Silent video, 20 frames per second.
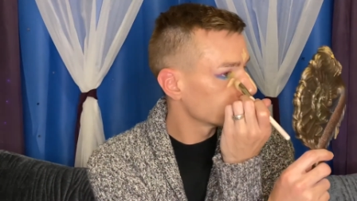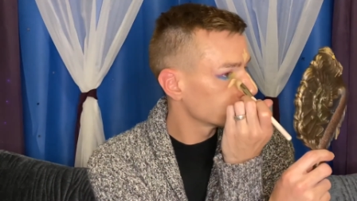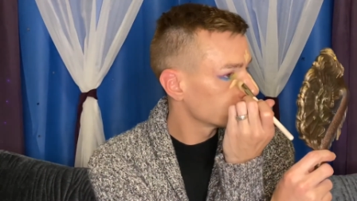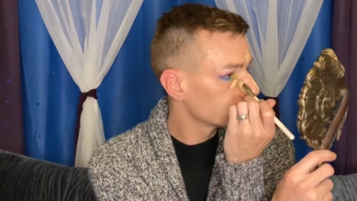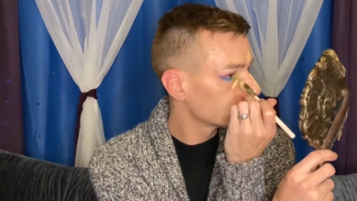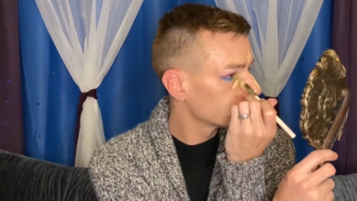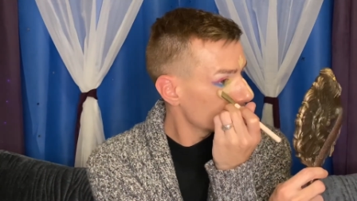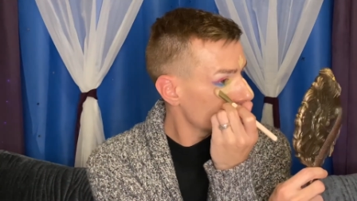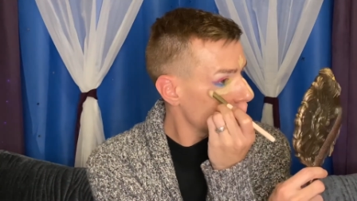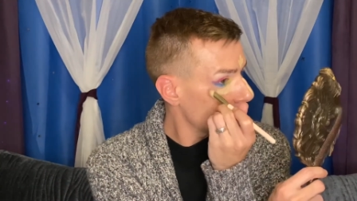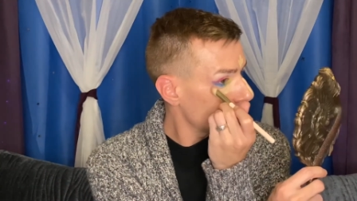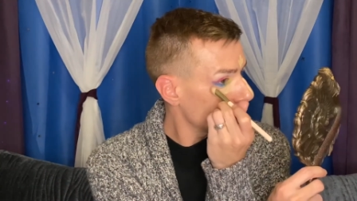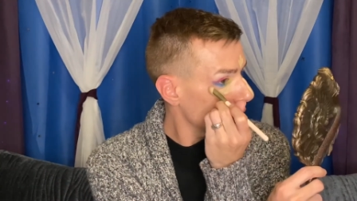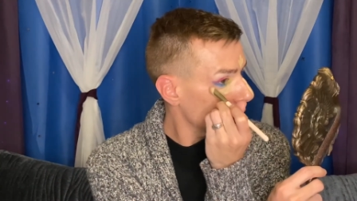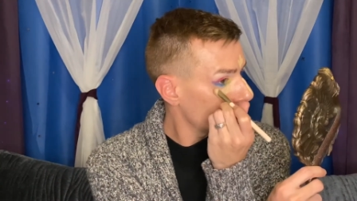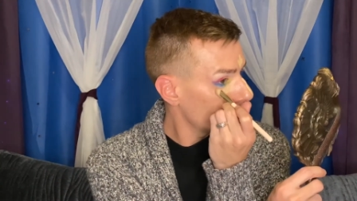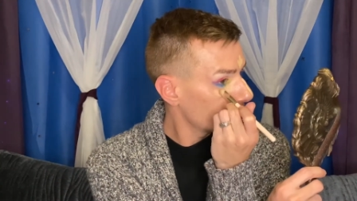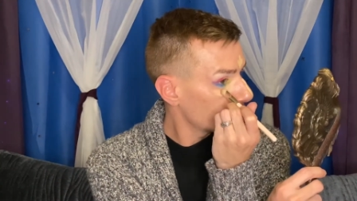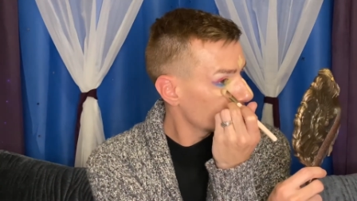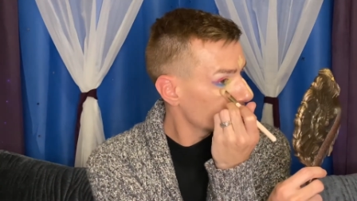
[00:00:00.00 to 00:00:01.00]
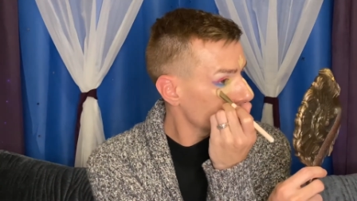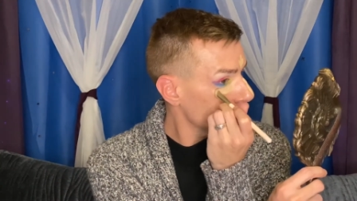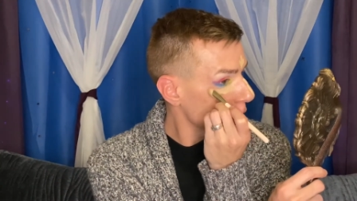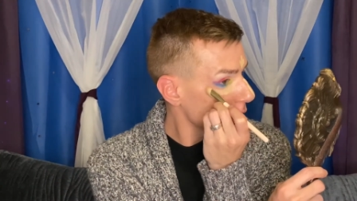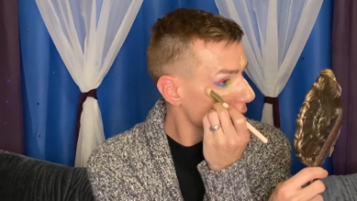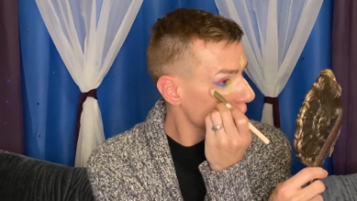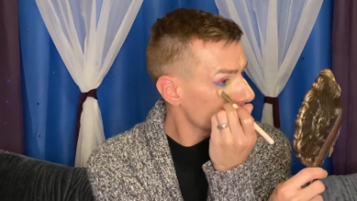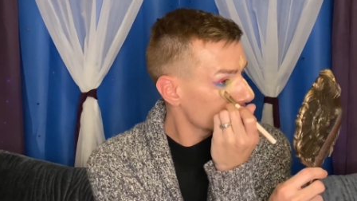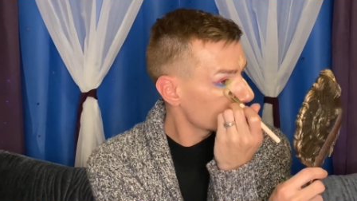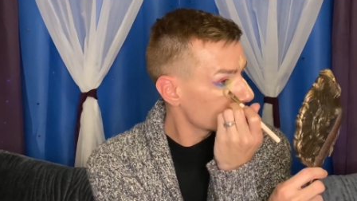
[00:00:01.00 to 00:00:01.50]
I really
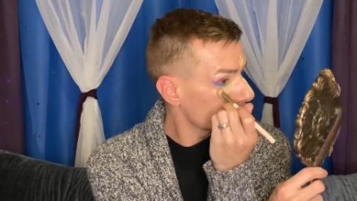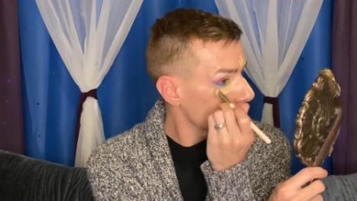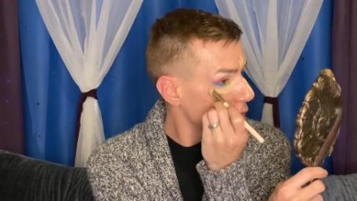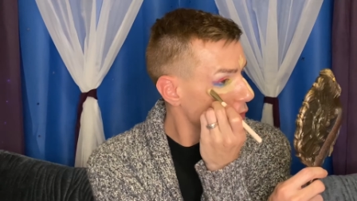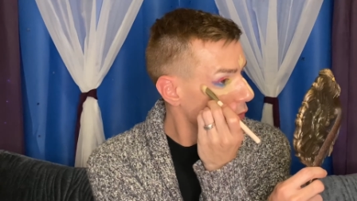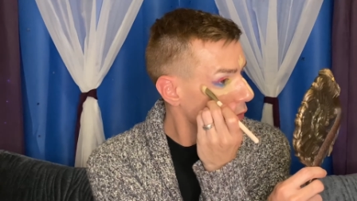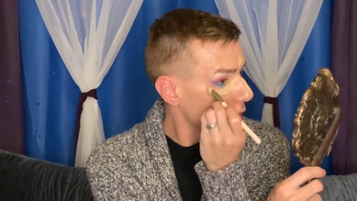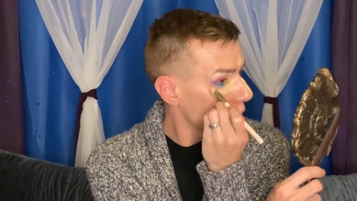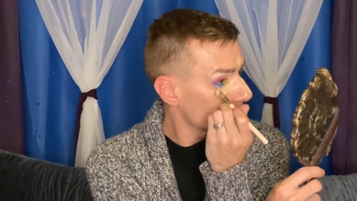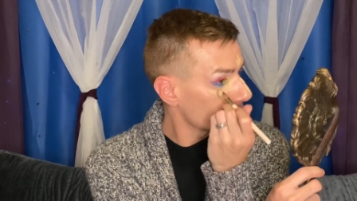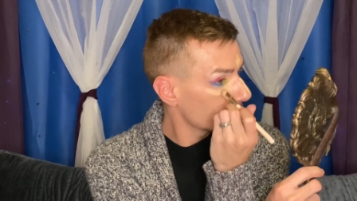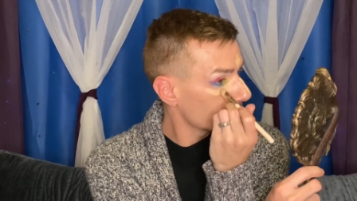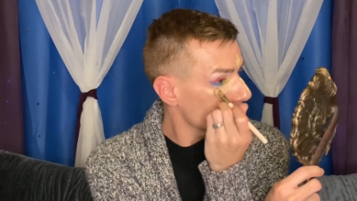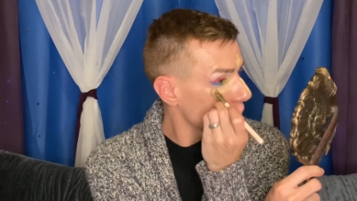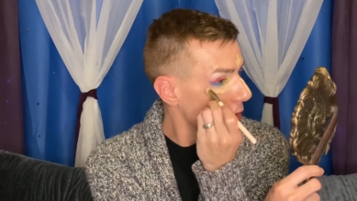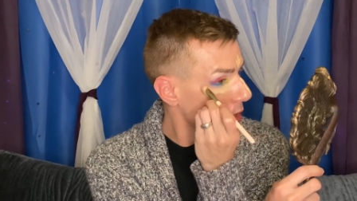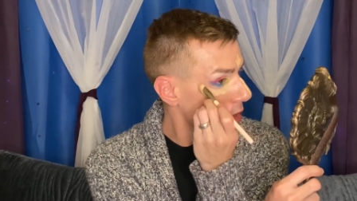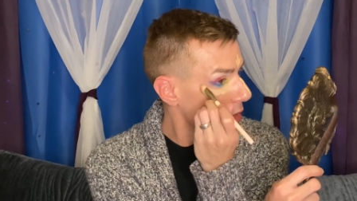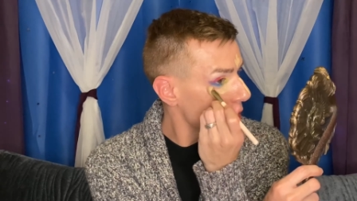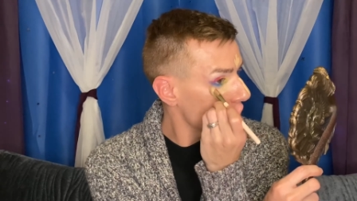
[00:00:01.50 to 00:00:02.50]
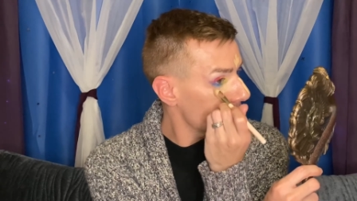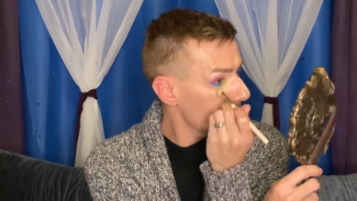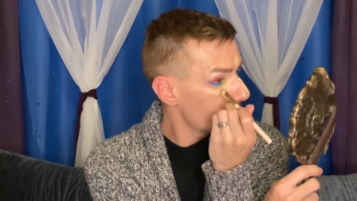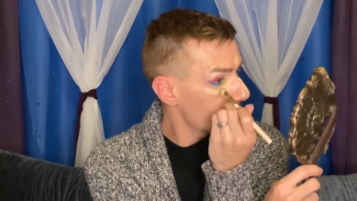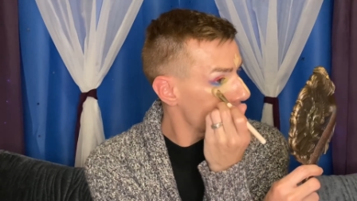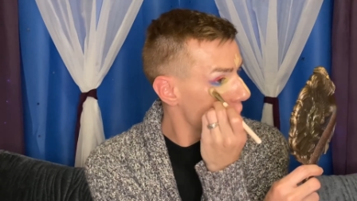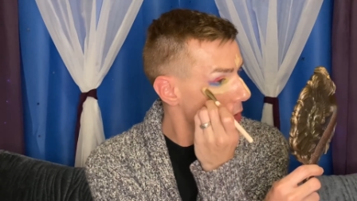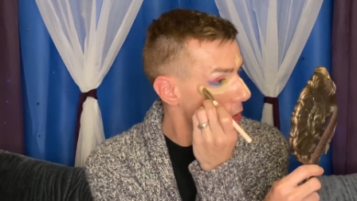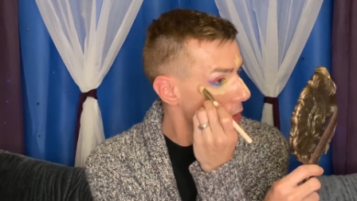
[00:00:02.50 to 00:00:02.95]
didn't want to come out yet.